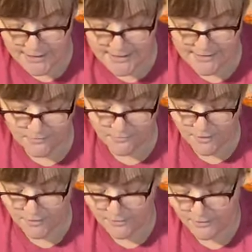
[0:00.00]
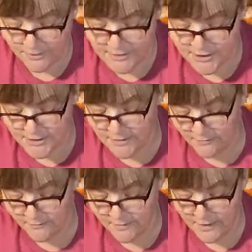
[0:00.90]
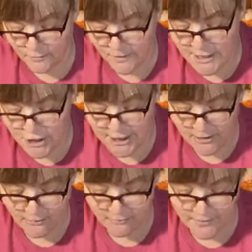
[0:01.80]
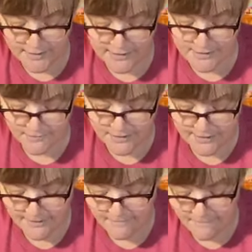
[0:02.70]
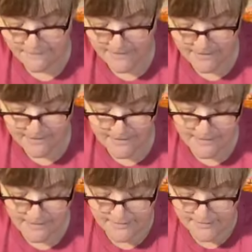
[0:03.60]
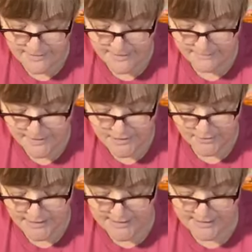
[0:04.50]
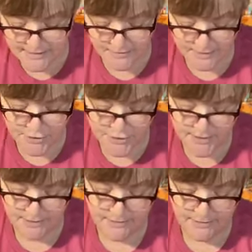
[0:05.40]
this. We're going grungy over this, okay? This is Miss Tracy's grunge